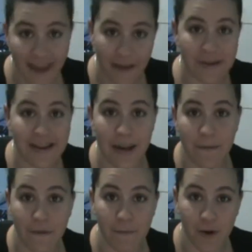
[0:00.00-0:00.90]
that was the name
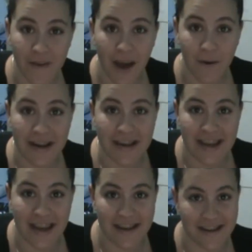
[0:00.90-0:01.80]
of a movie I went to see
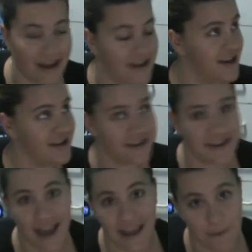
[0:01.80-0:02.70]
yesterday. Jeez, it
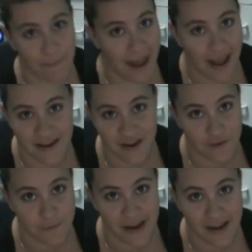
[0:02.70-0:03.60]
scared the pants
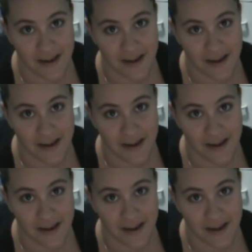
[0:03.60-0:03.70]
off me.